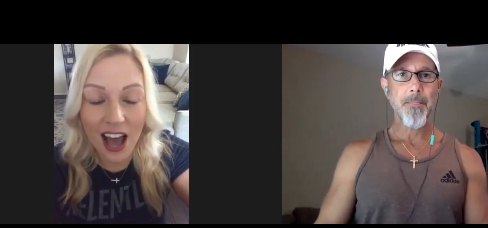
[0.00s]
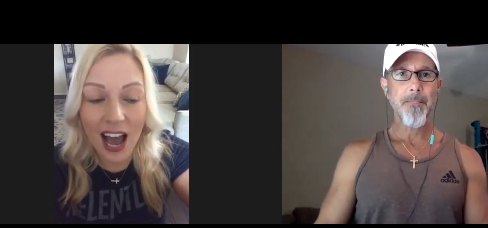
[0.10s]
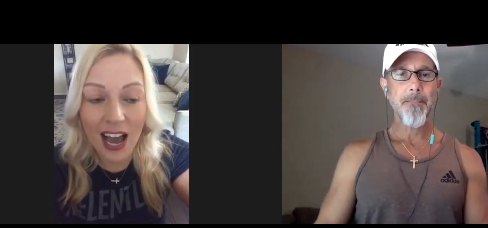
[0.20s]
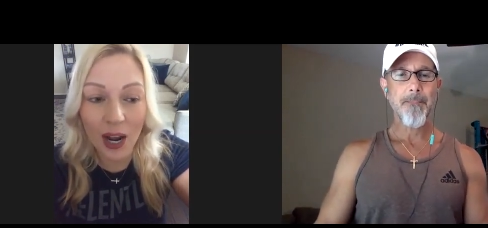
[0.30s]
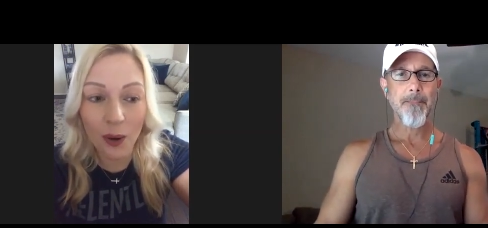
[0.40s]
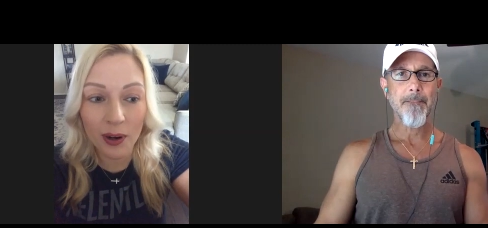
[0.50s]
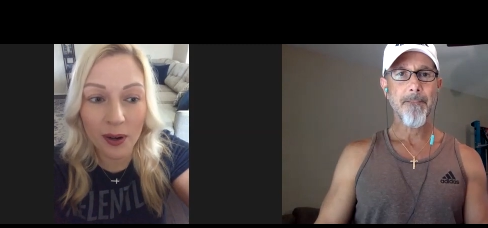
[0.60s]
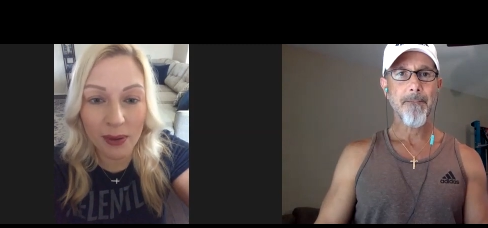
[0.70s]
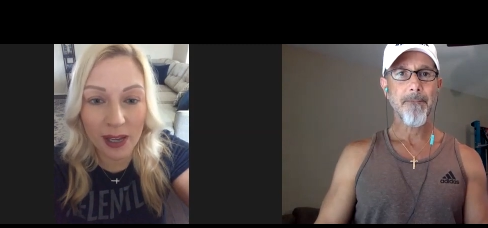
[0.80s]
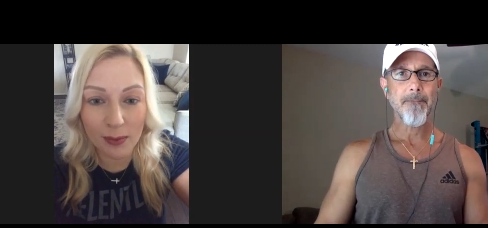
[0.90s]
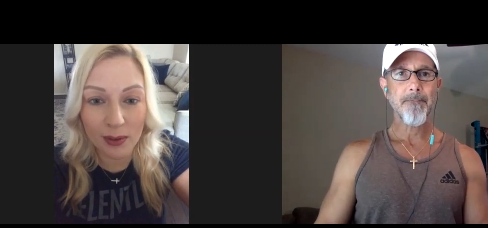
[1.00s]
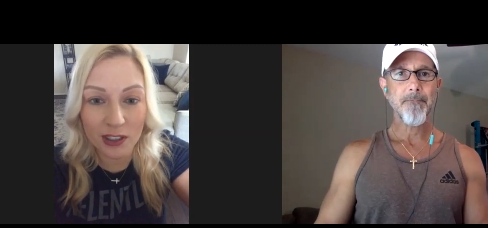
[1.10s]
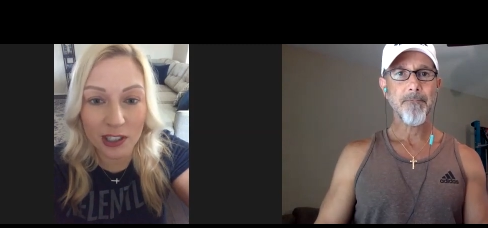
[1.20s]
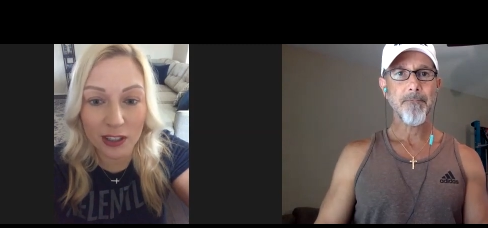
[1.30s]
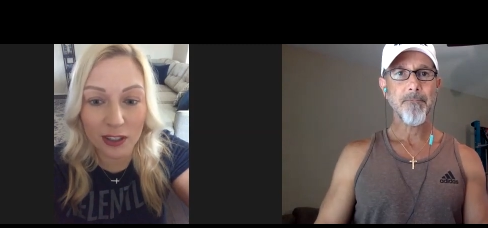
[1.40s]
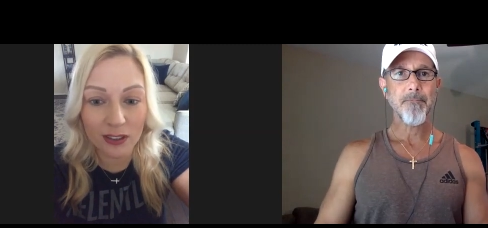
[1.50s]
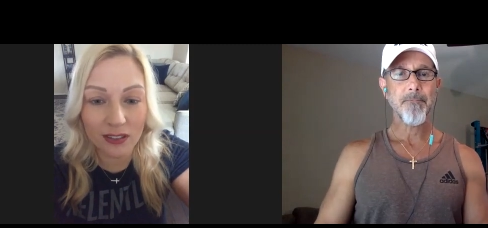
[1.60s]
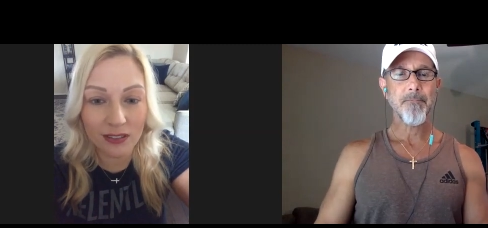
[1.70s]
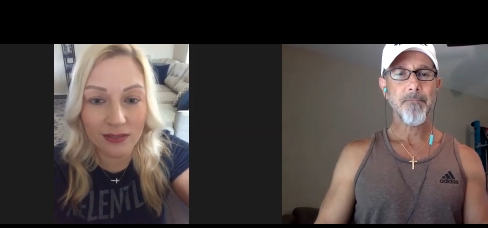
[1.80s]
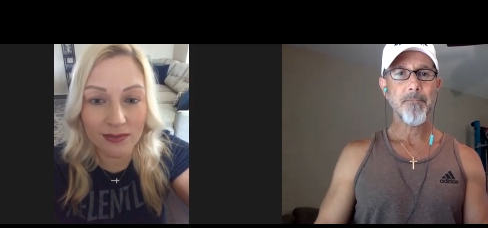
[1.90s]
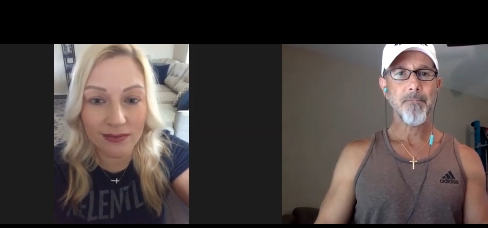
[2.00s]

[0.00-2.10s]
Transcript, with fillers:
Speaker 1: And I want to be able to